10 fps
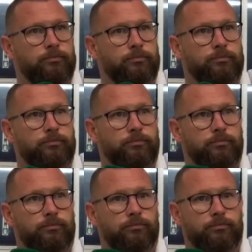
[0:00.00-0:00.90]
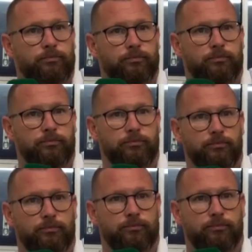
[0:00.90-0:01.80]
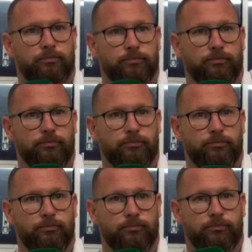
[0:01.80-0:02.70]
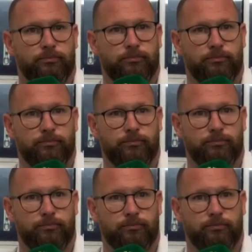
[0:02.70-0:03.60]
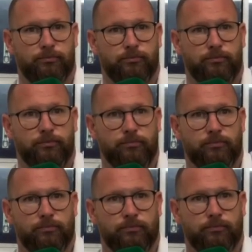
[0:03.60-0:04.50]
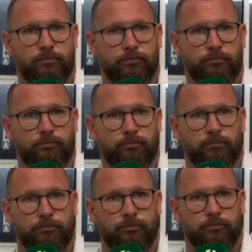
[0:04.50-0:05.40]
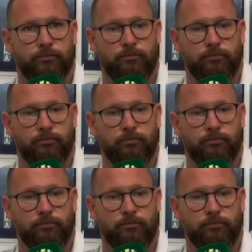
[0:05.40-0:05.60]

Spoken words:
I know it feels like 2-3 points lost, but it stops the rot and we move forward.